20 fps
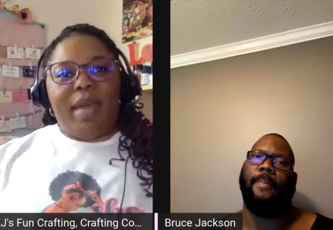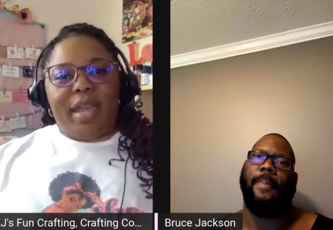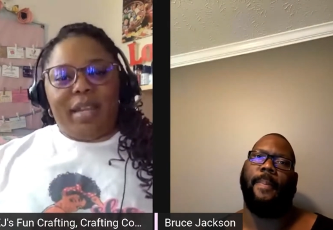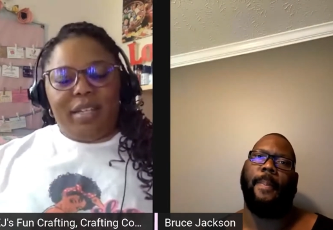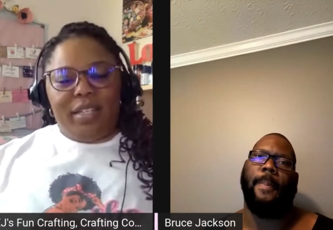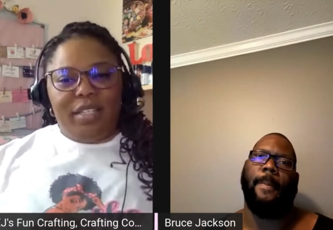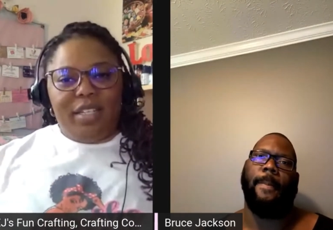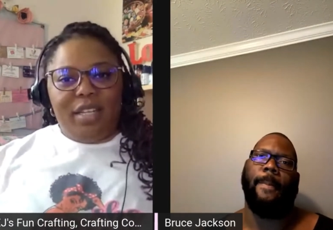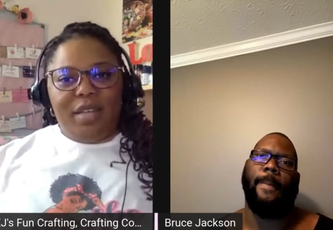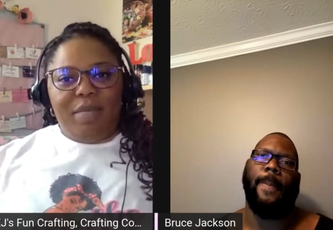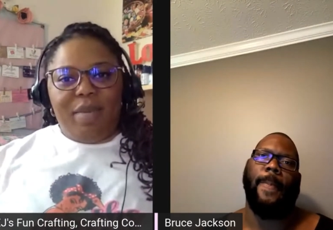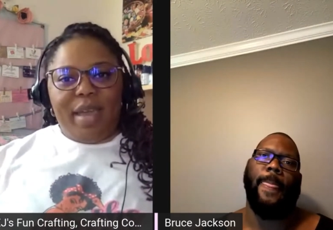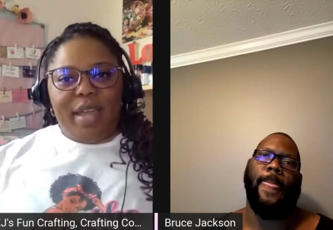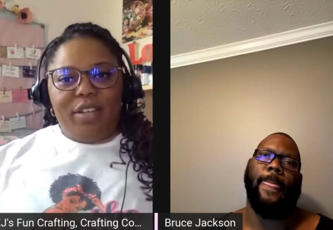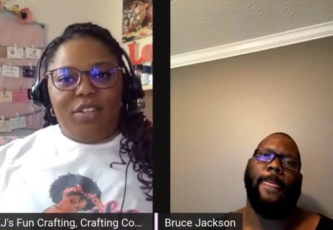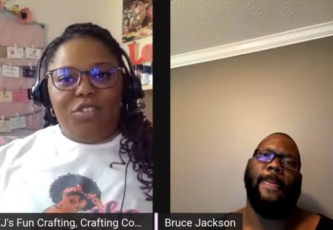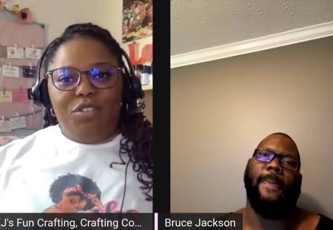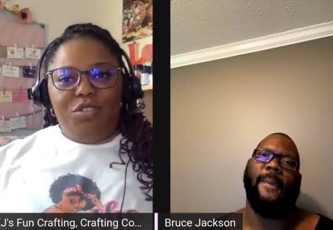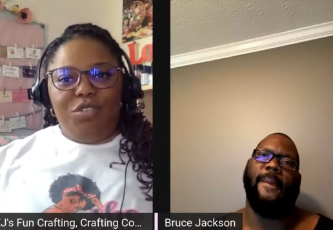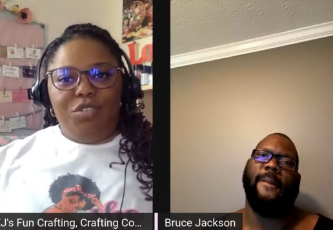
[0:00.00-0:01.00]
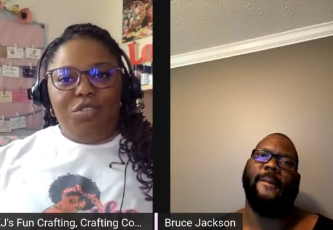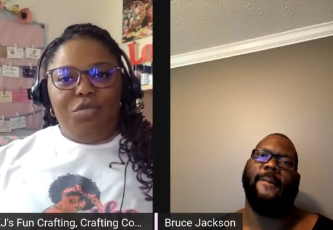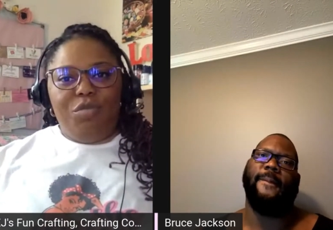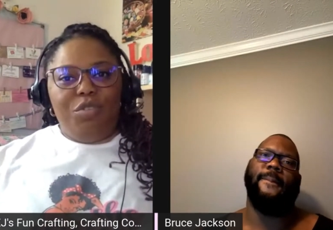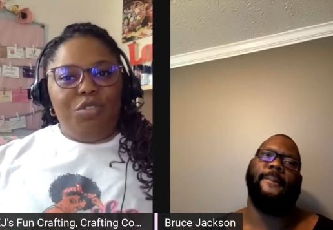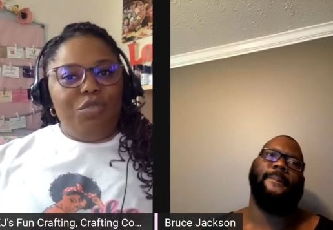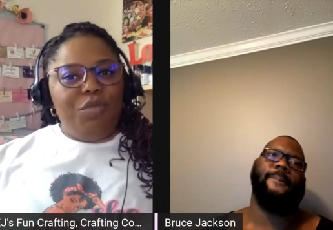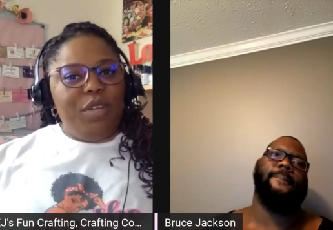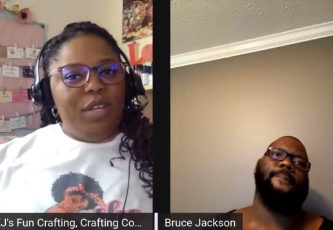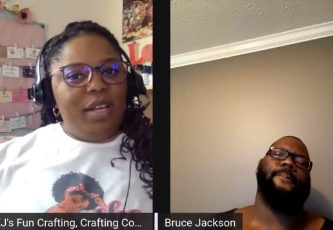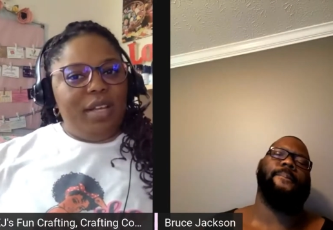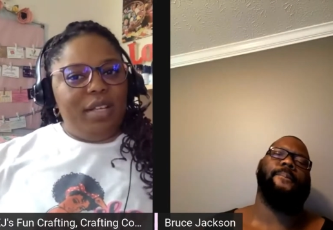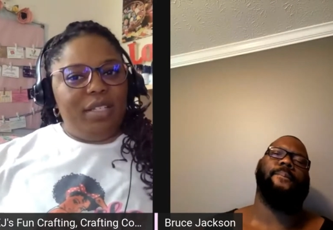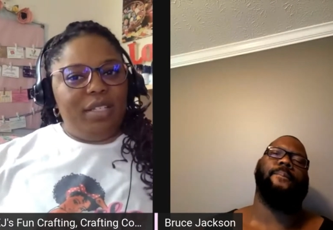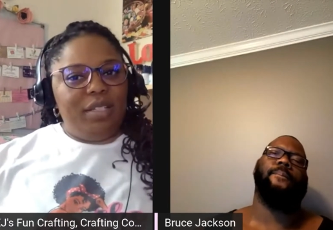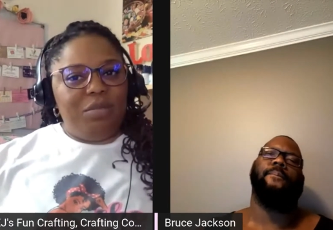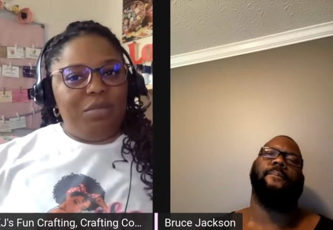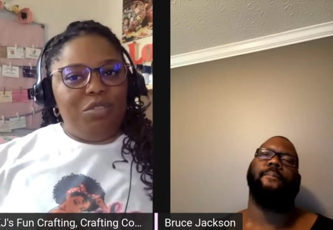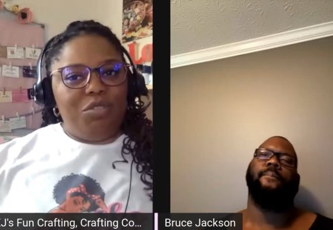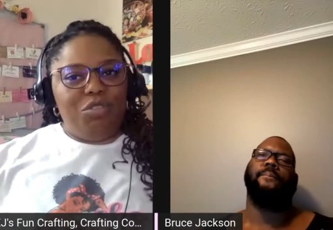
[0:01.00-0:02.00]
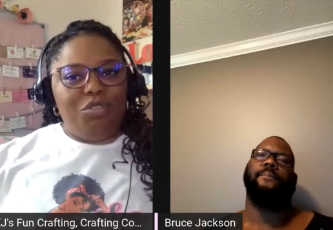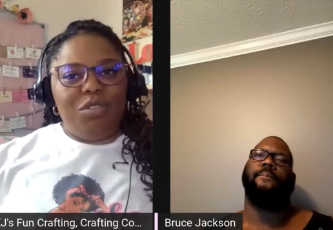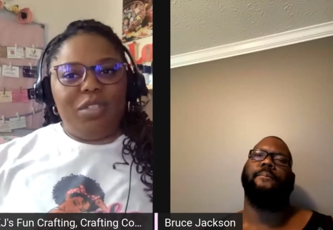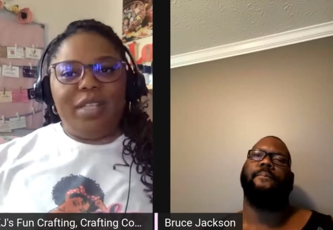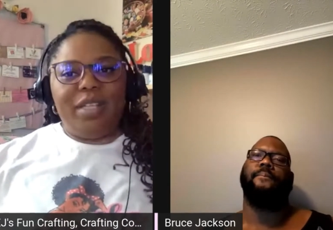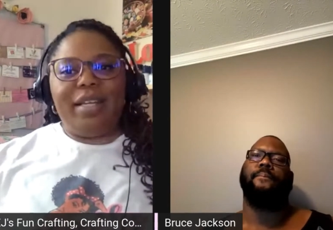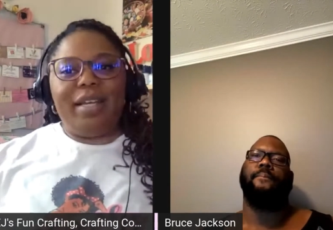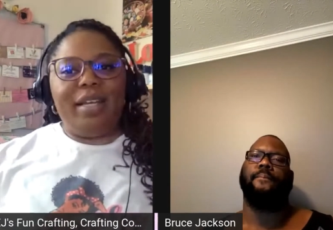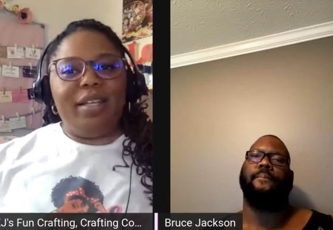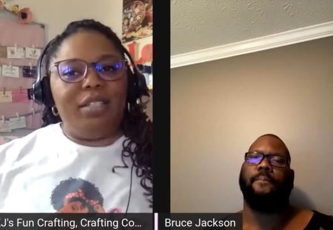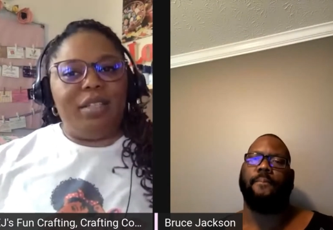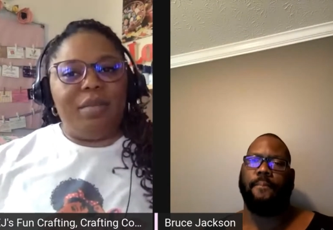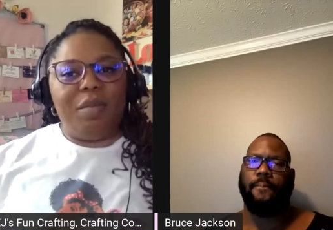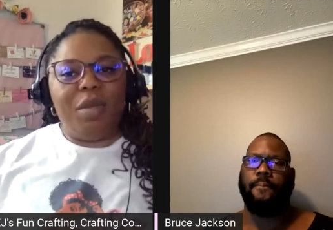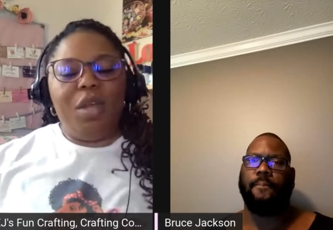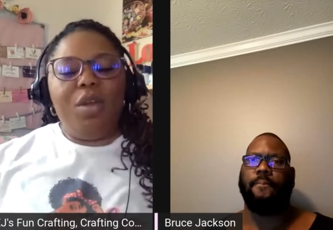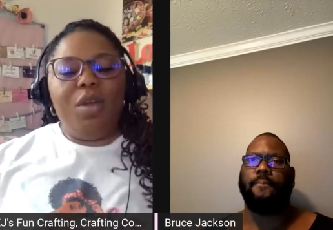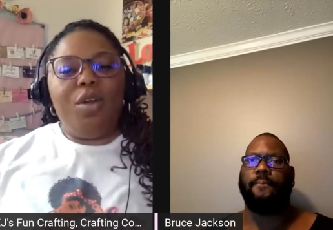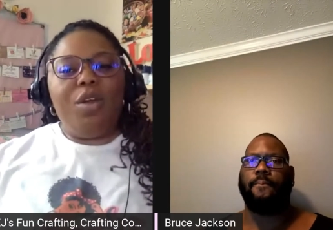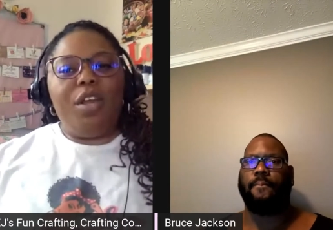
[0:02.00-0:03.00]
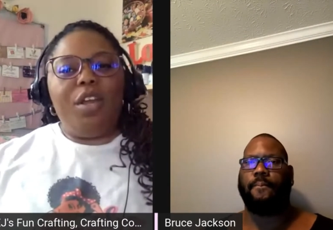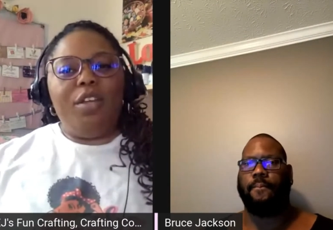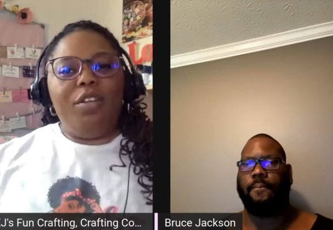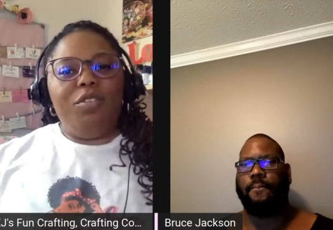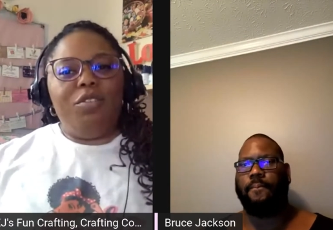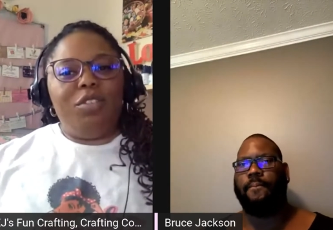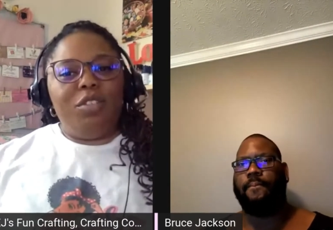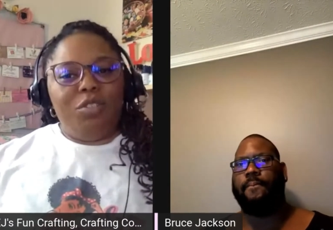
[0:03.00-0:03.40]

Speaker 1: Let's take it back to you were doing custom shoes. You said custom, and you you